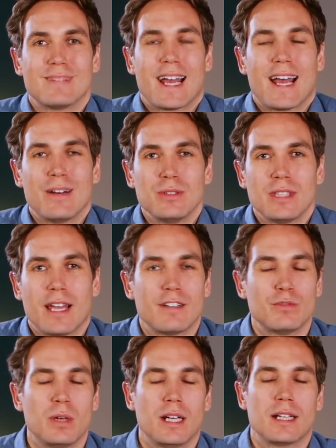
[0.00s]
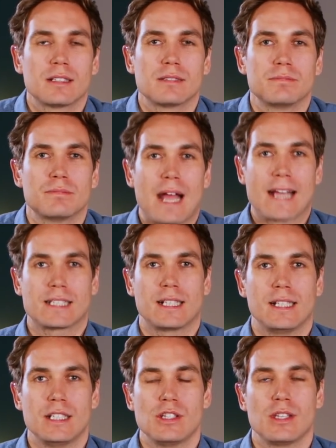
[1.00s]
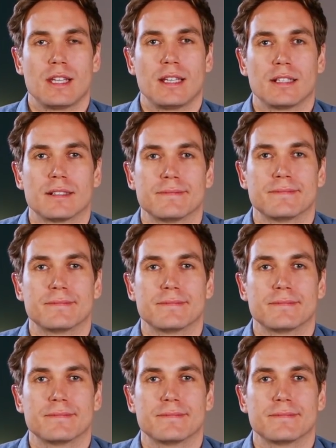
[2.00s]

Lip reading: How would that have worked practically, do you think?